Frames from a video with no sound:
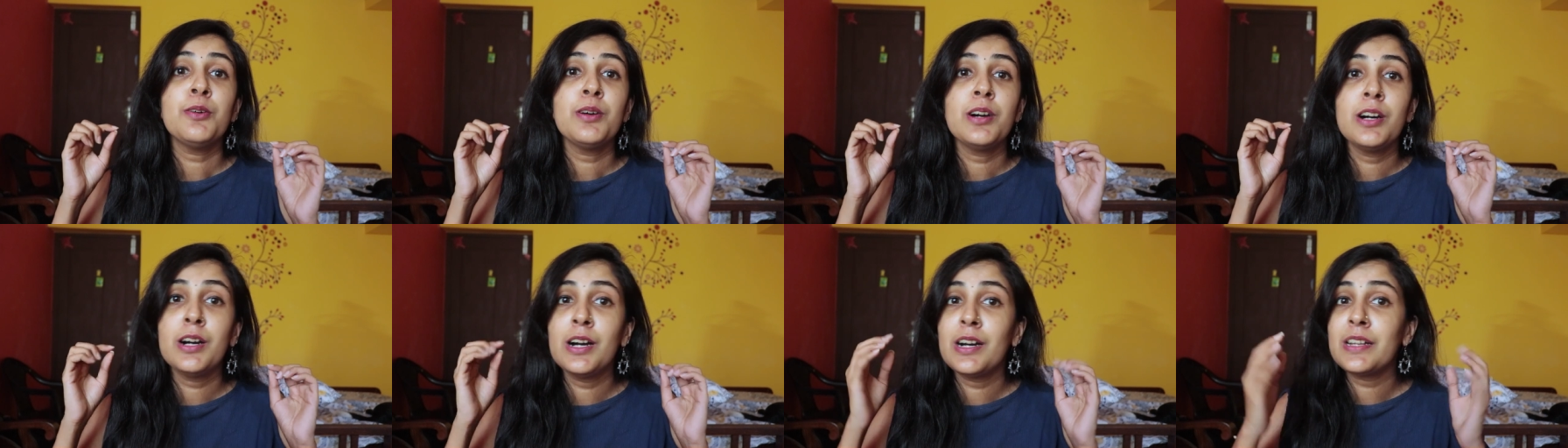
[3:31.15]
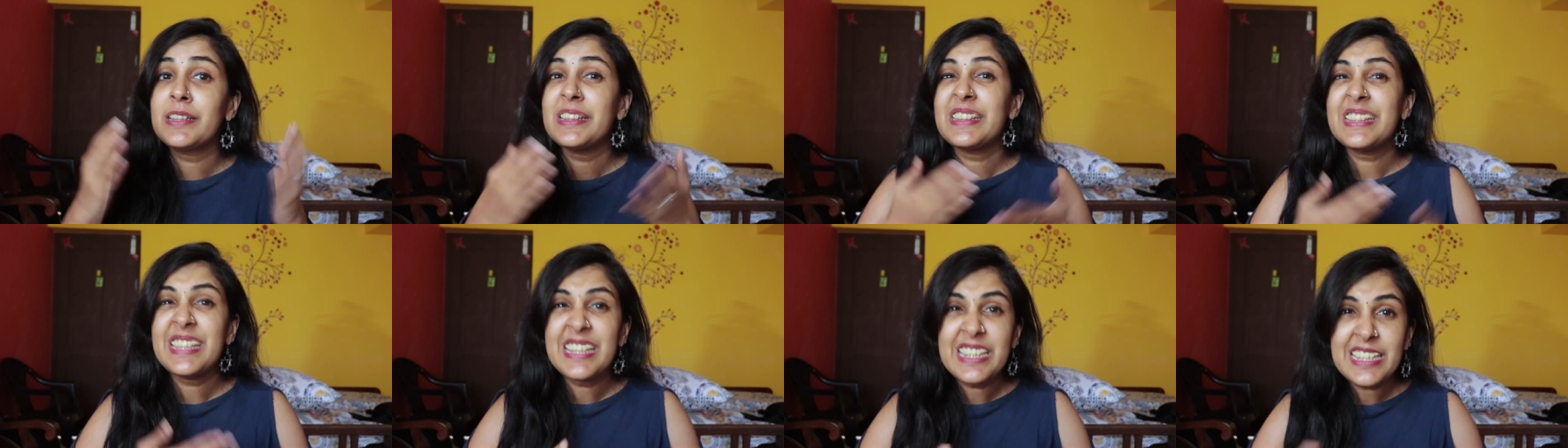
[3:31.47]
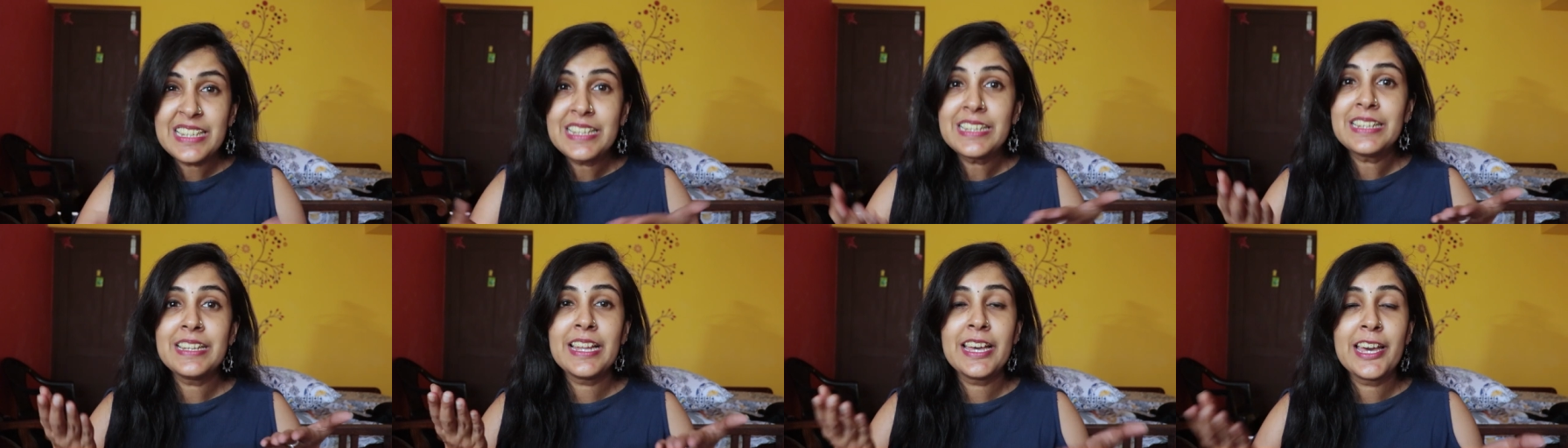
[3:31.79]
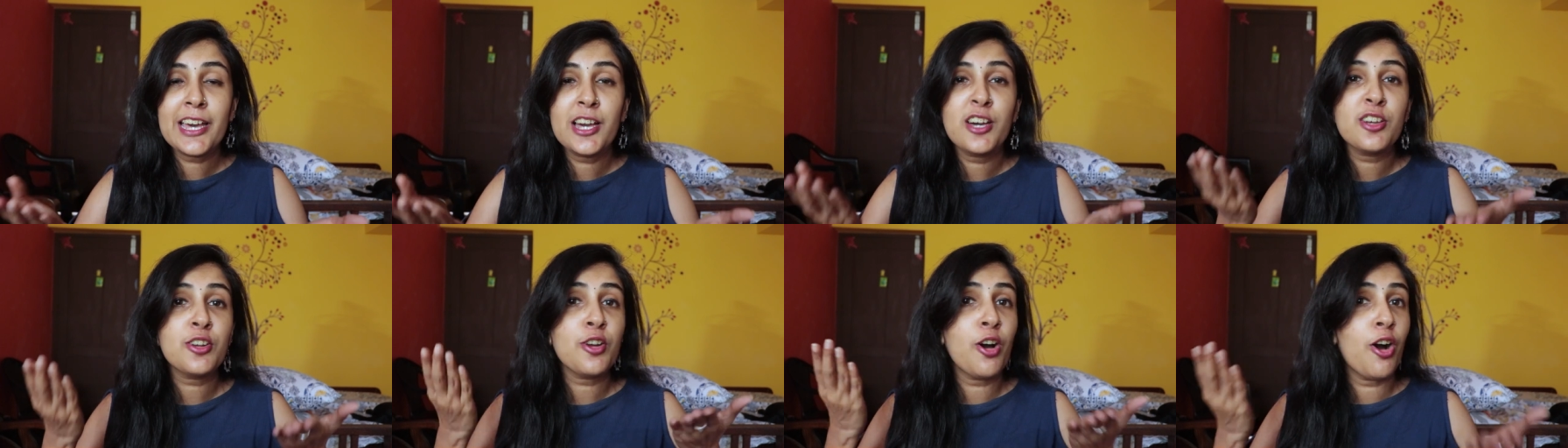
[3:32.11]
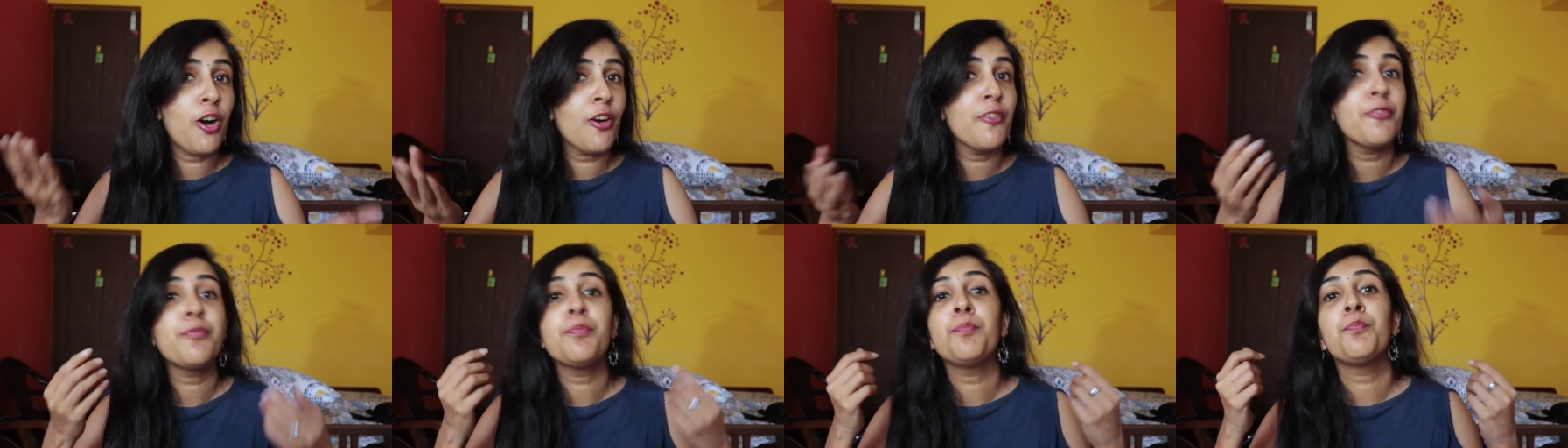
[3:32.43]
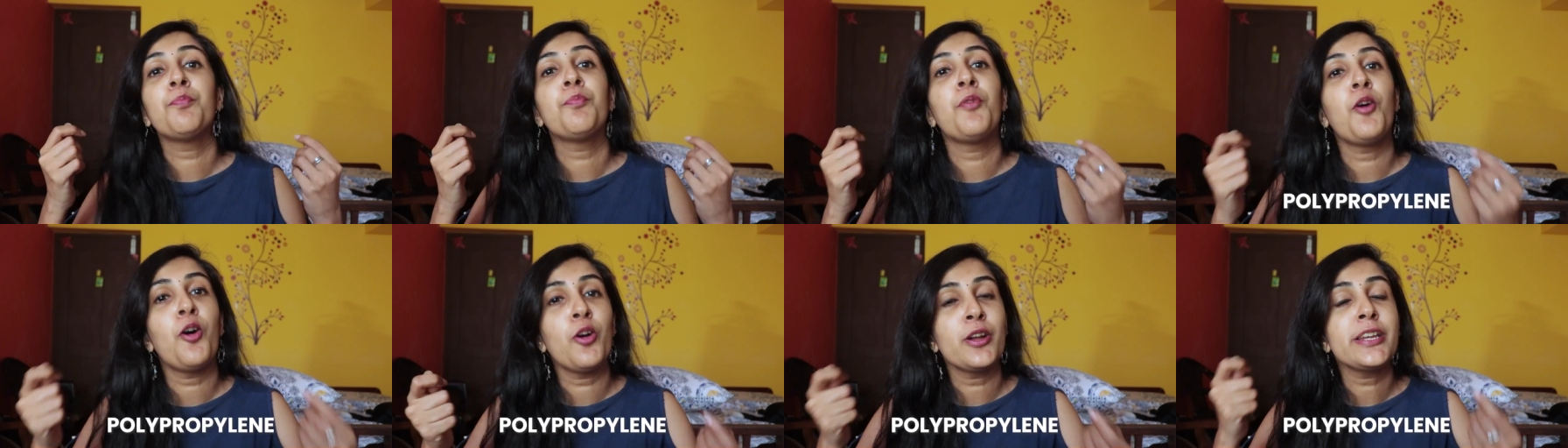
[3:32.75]
a uh, thin layer of
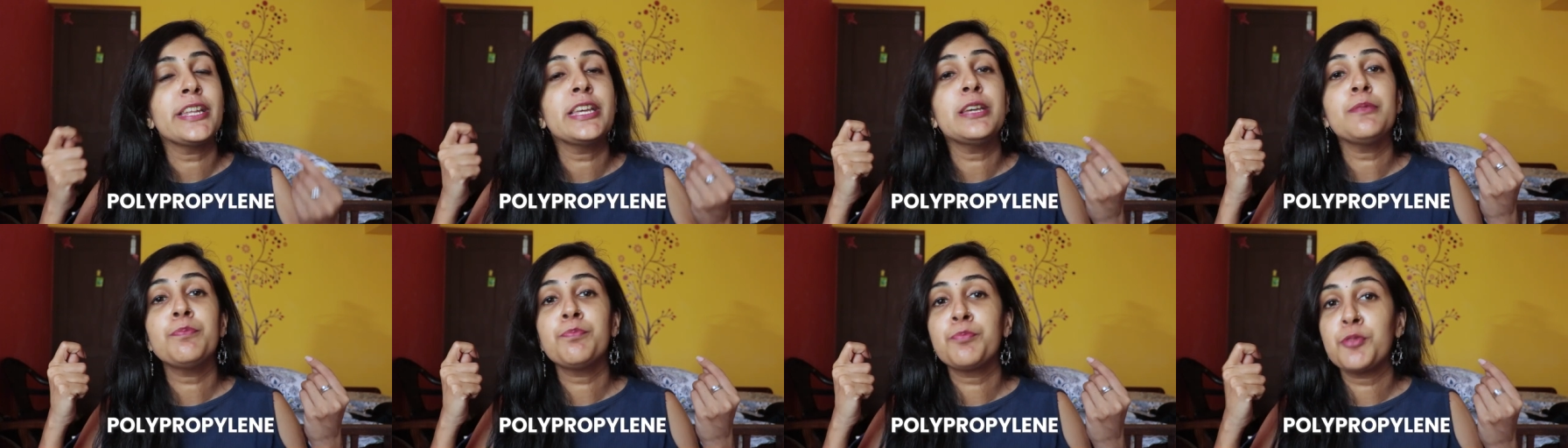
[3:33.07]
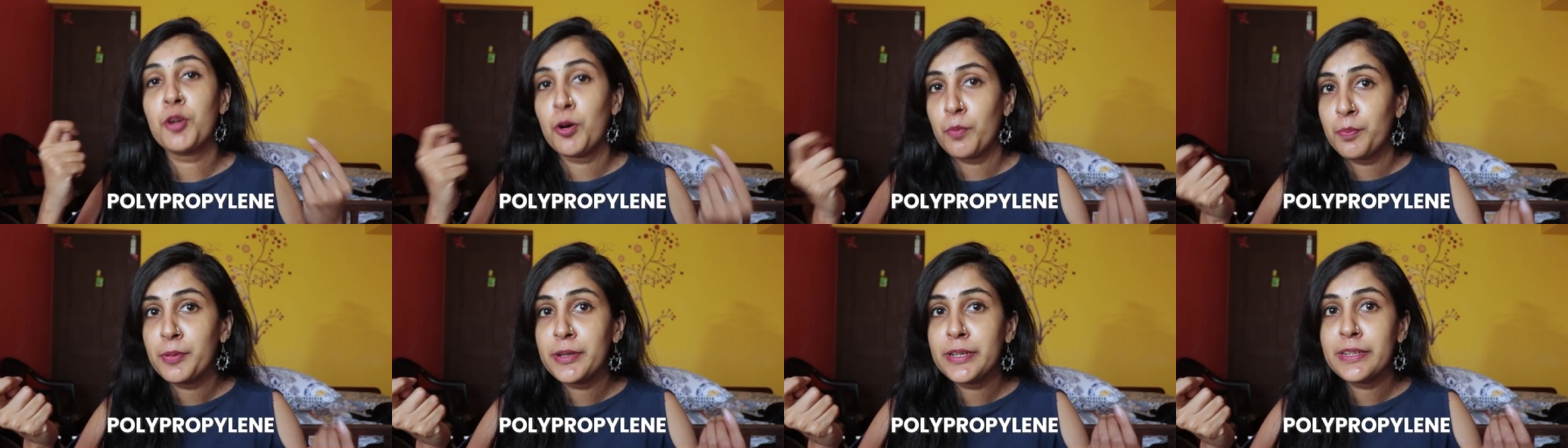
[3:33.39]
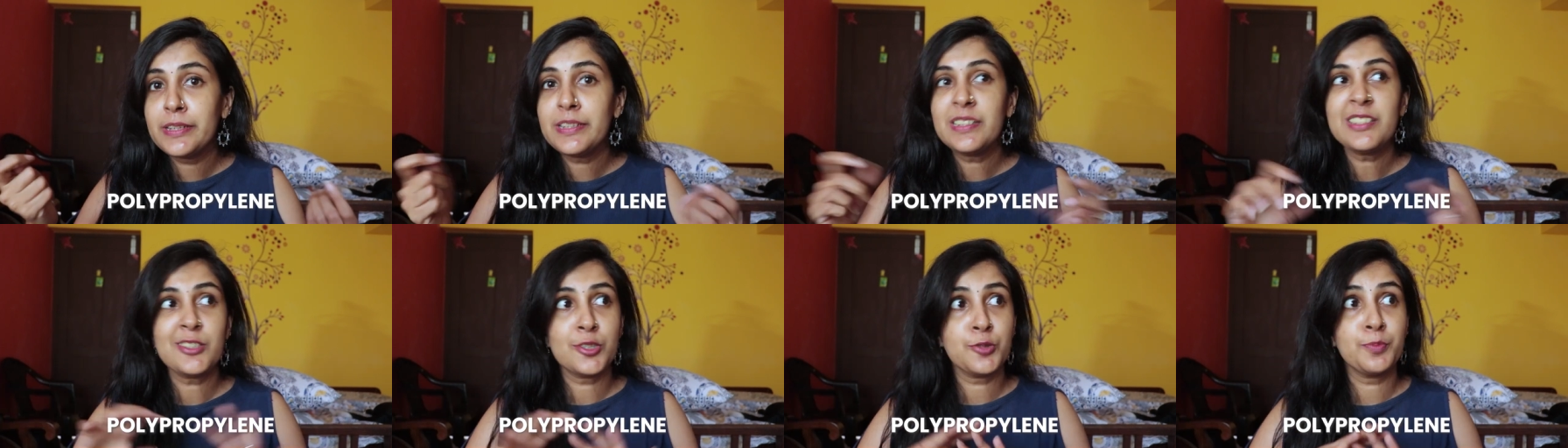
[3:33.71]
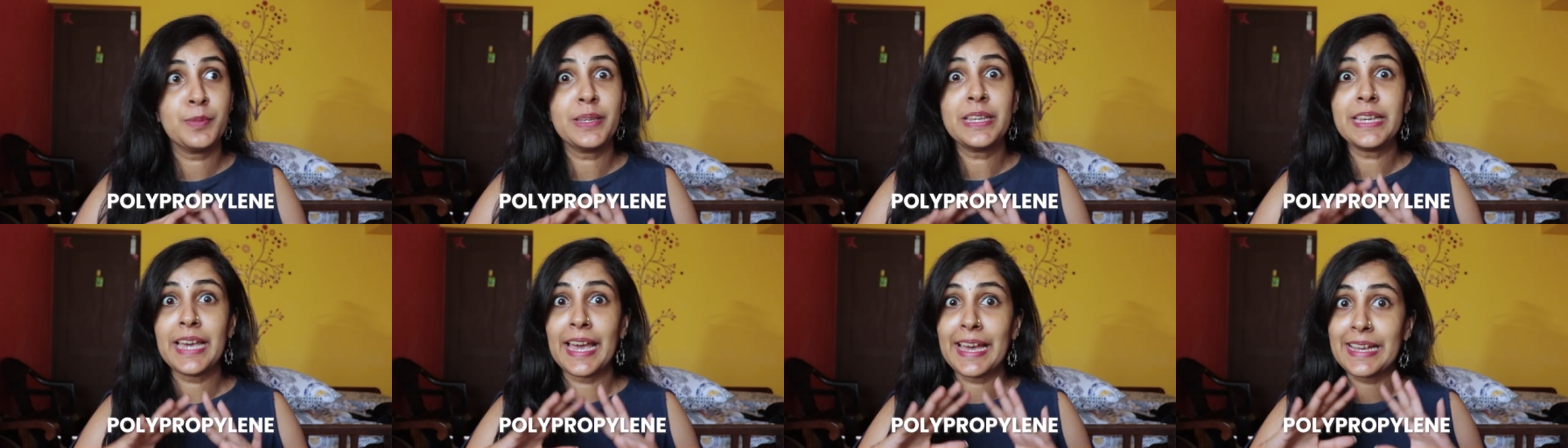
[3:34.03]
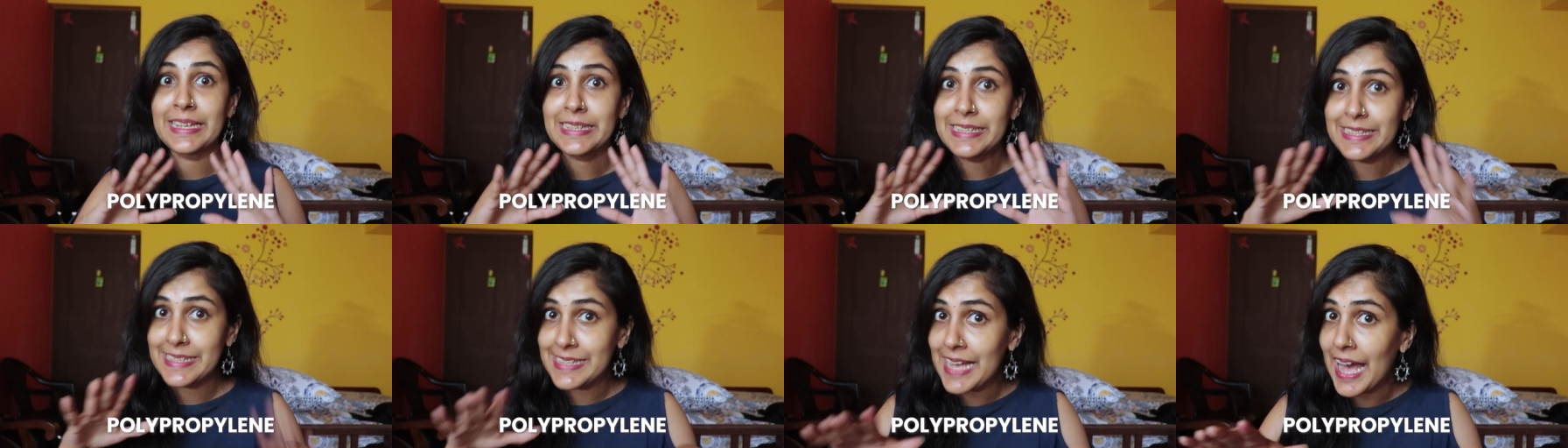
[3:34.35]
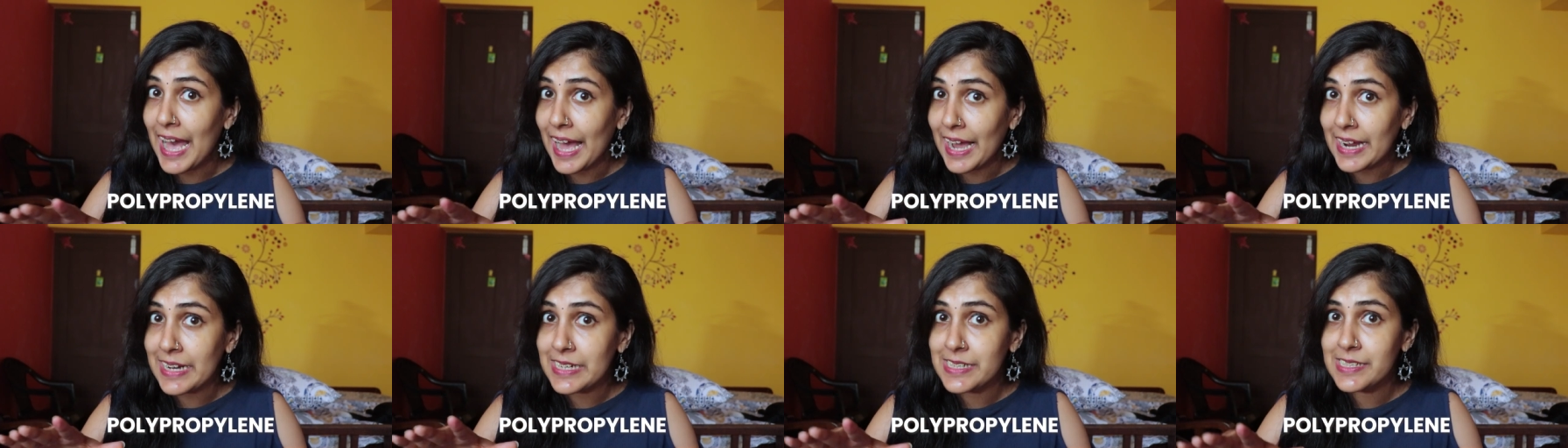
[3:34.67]
polypropylene to be
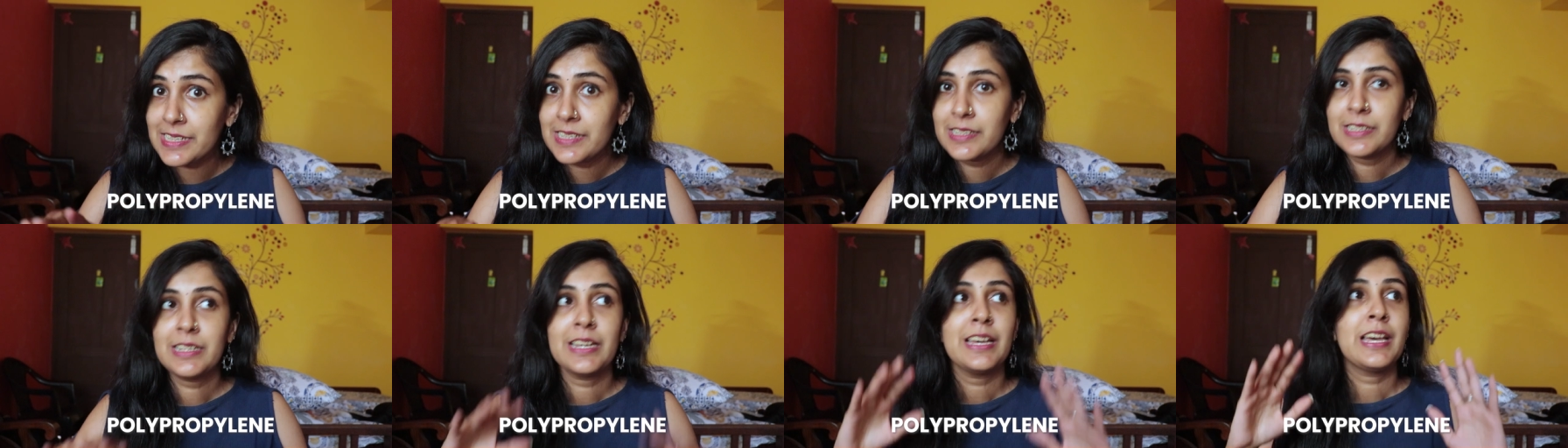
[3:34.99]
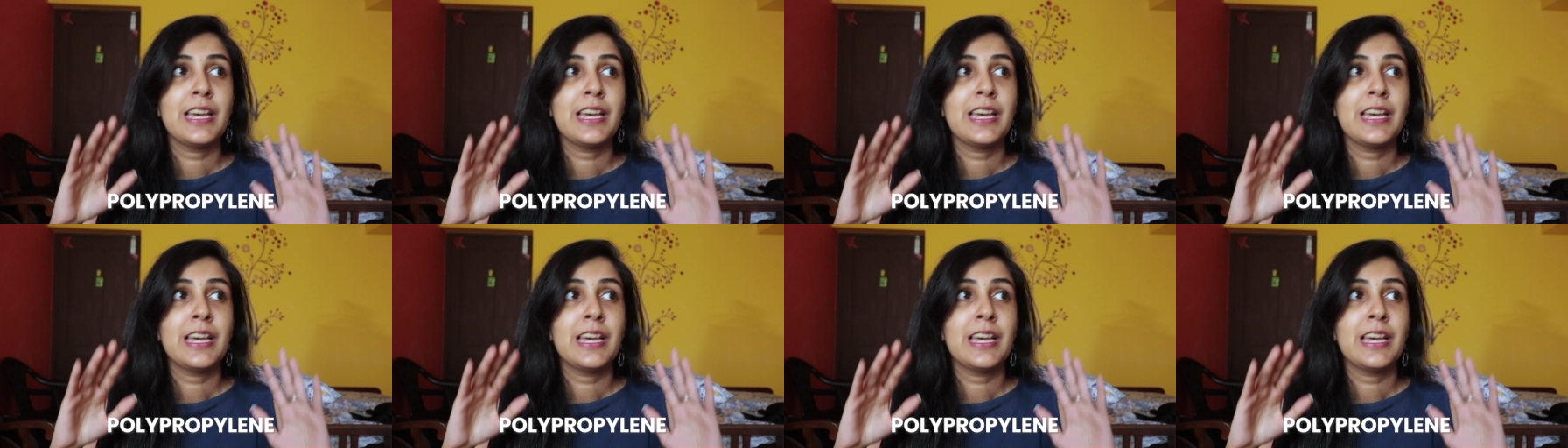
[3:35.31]
exact.